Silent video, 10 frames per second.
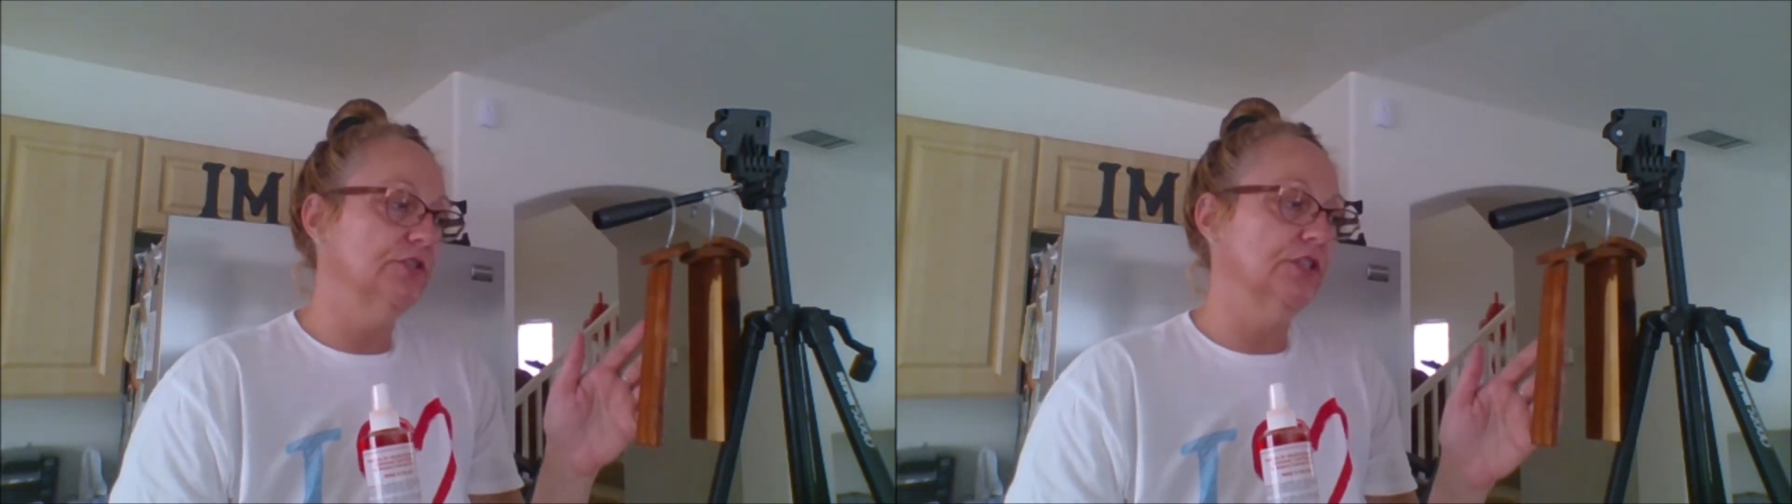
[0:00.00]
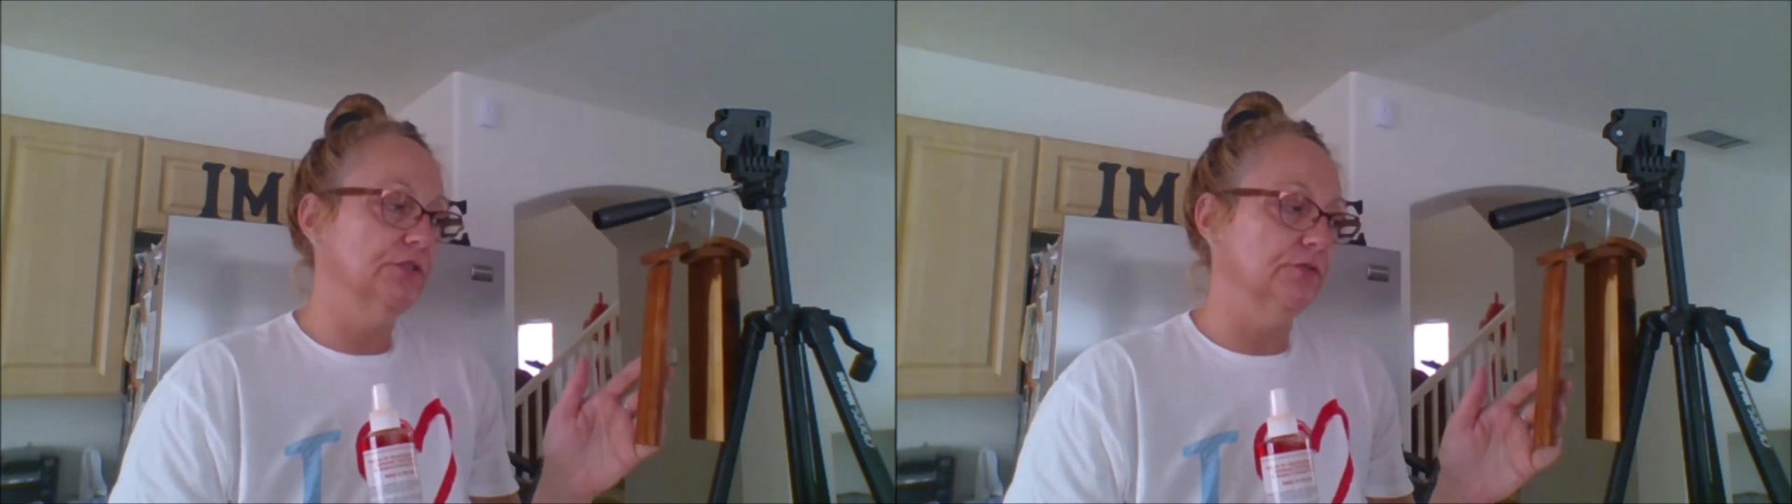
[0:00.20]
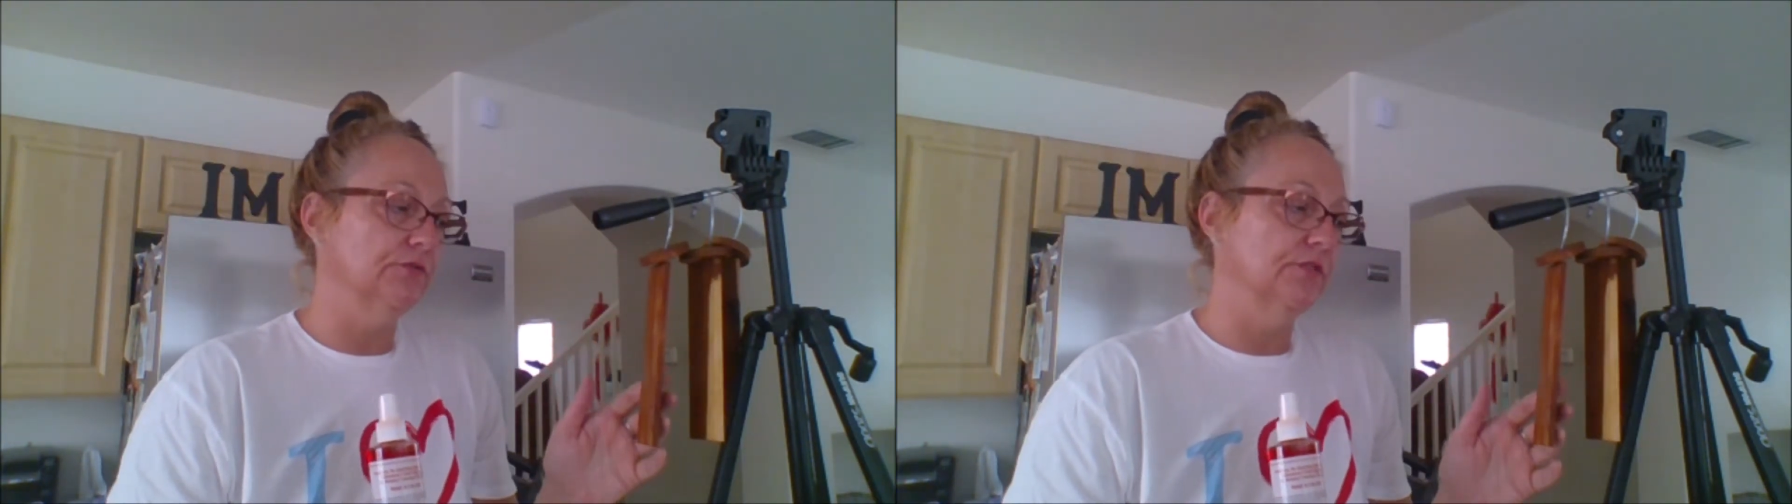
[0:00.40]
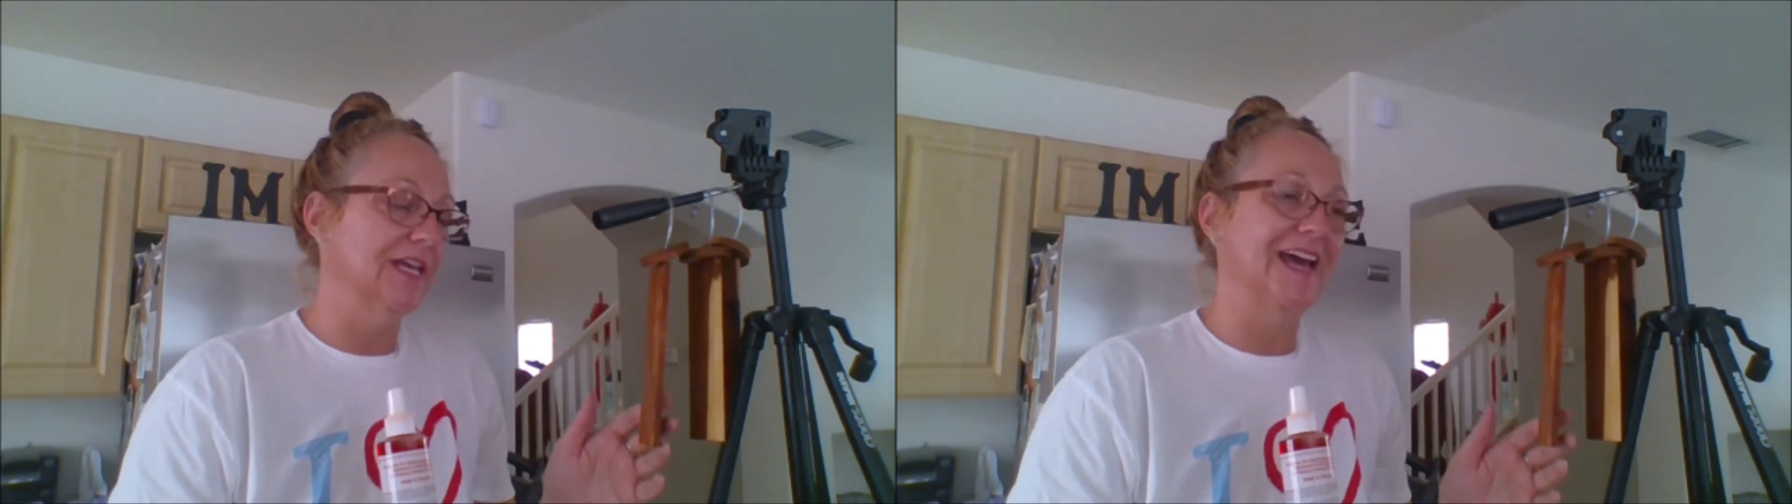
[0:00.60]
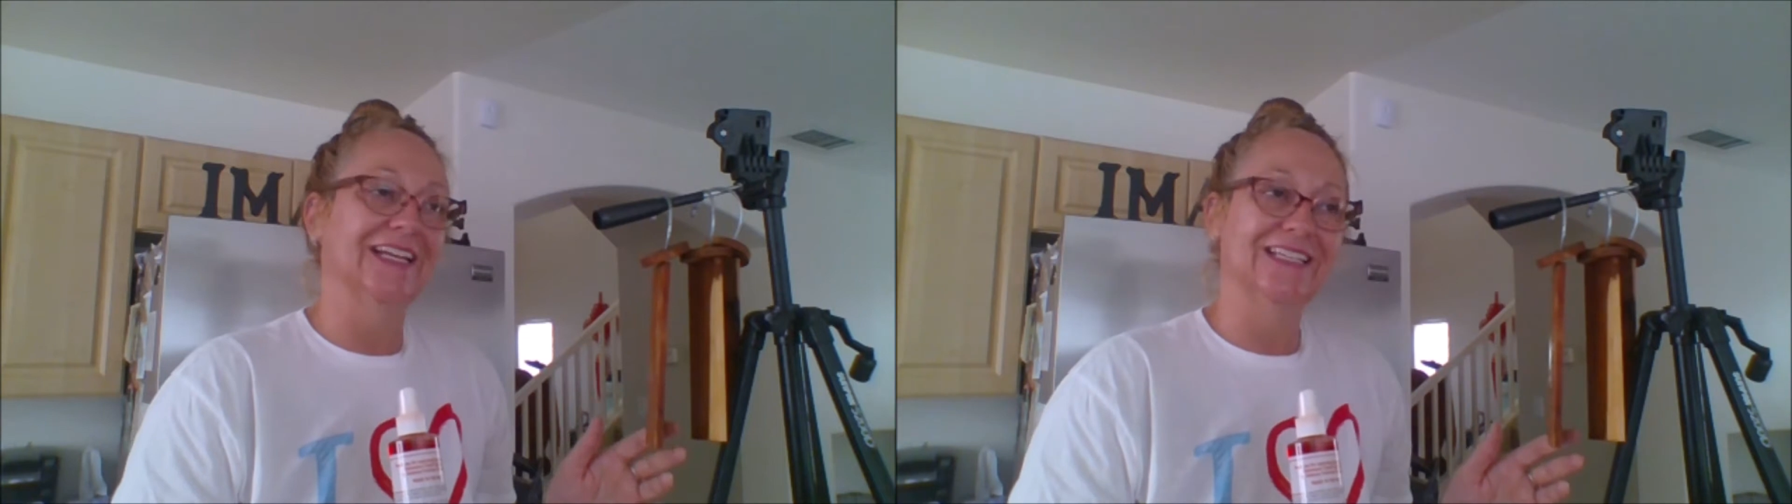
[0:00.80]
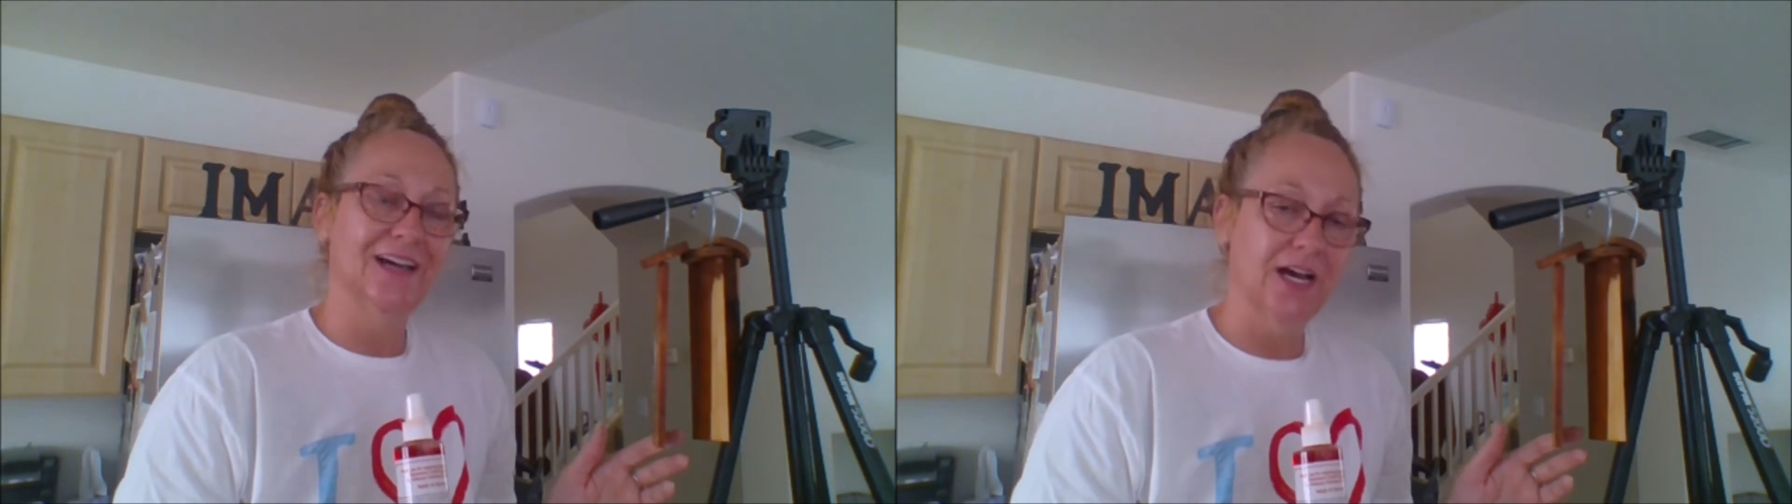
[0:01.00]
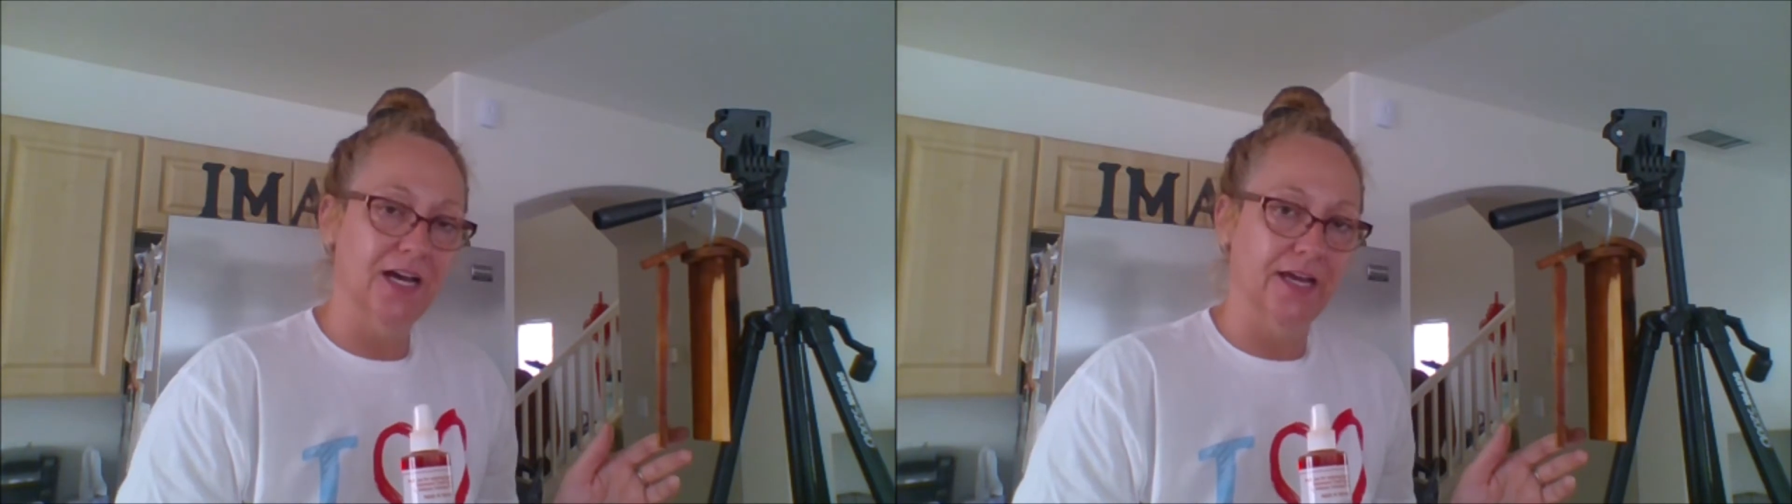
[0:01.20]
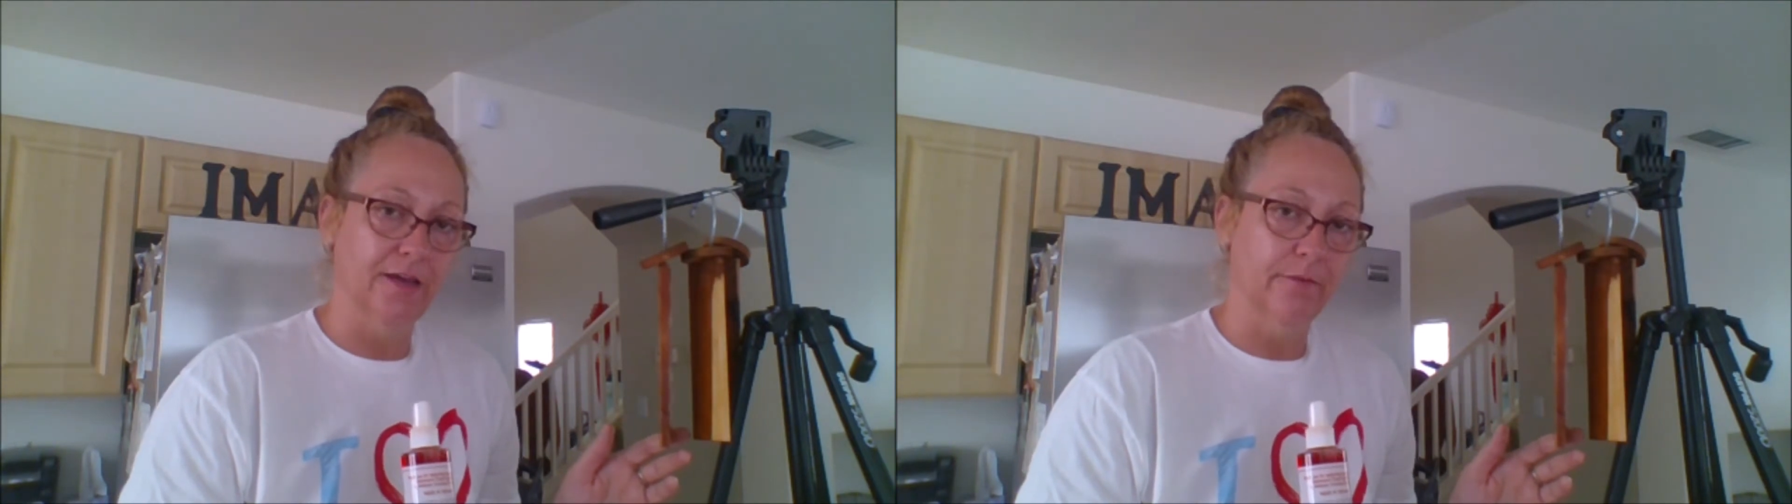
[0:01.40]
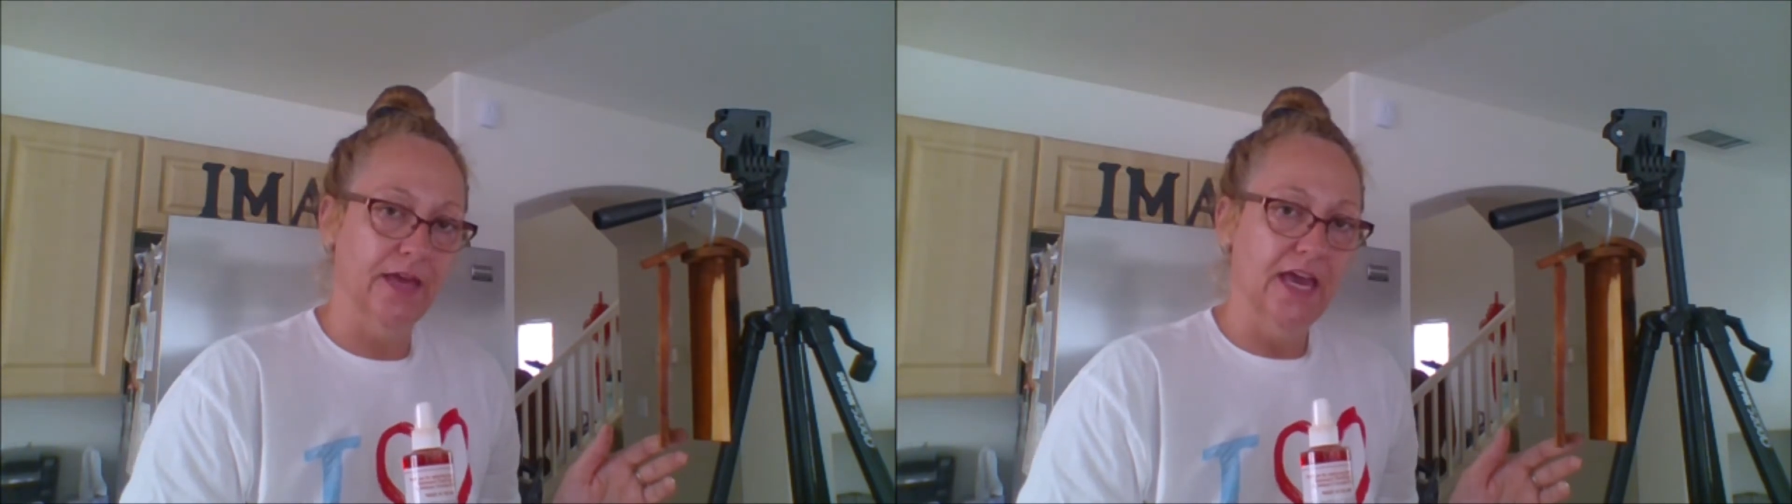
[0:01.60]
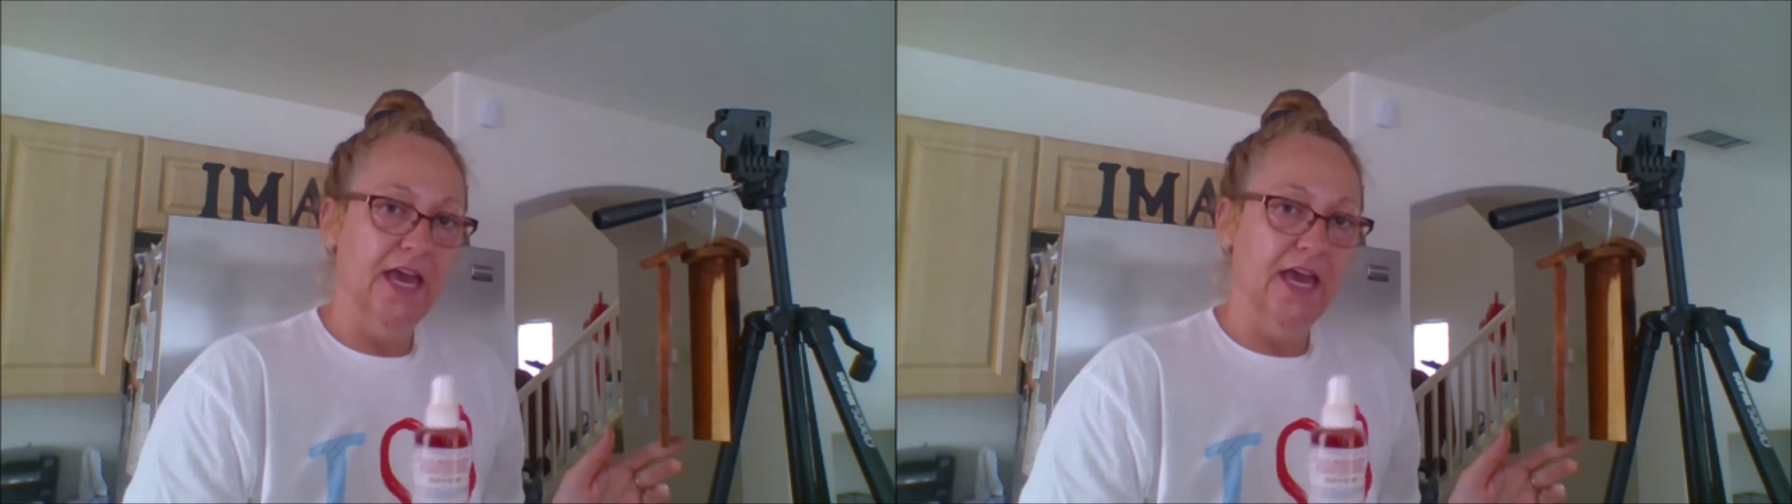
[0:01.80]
use at a time,